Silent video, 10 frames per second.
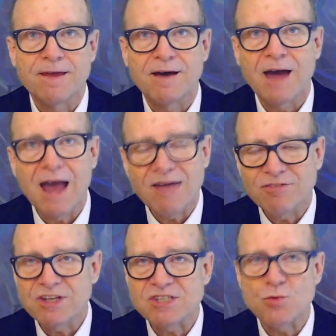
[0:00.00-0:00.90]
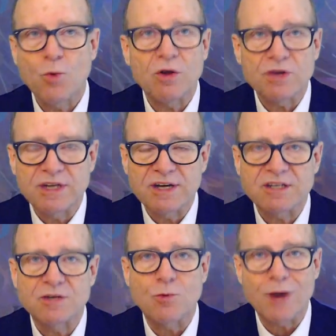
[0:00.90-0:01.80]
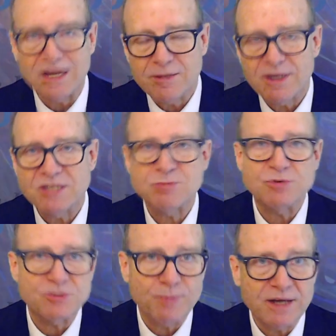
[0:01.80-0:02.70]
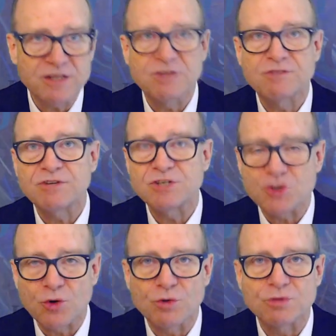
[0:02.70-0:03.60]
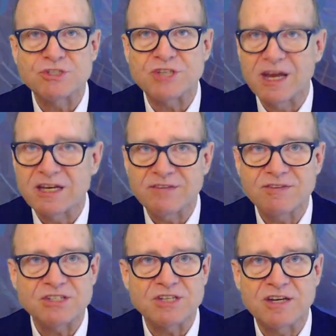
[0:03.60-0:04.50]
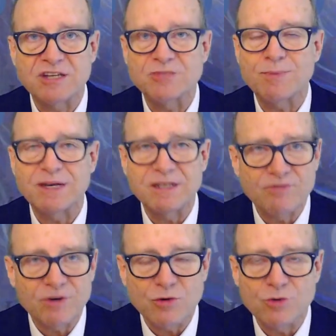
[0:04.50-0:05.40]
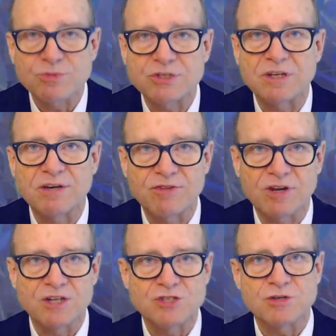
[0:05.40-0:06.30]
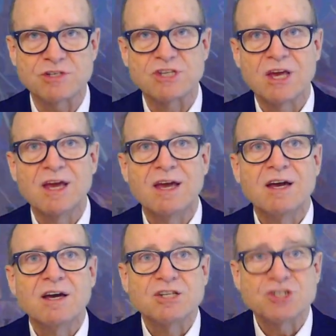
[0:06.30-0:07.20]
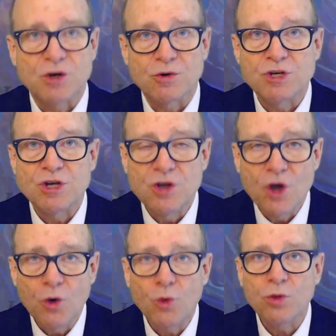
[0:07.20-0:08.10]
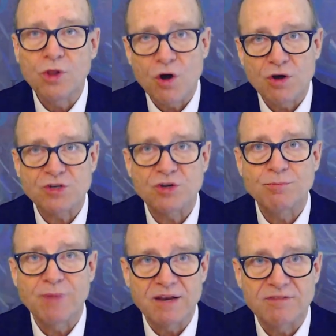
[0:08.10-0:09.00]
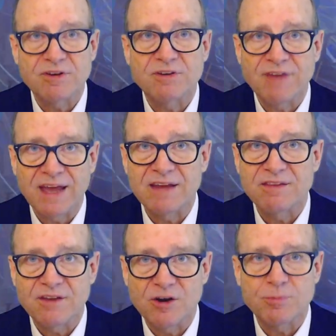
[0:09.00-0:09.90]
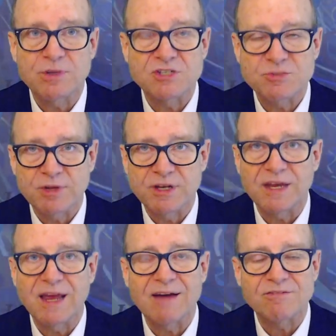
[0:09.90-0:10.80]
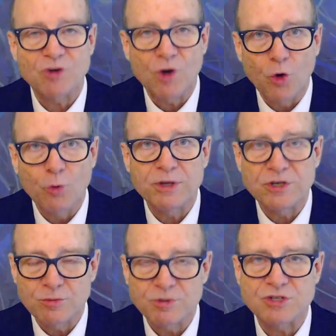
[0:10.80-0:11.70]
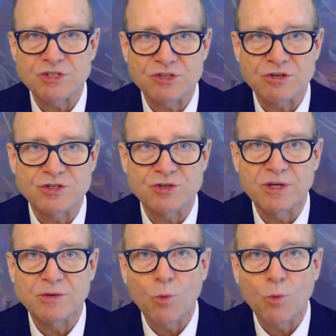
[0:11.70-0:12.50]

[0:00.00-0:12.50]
A half a dozen well-conducted, randomized, prospective, controlled scientific studies by different groups in different countries showed no long-term benefit of hand therapy and splinting after open Dupuytren surgery, and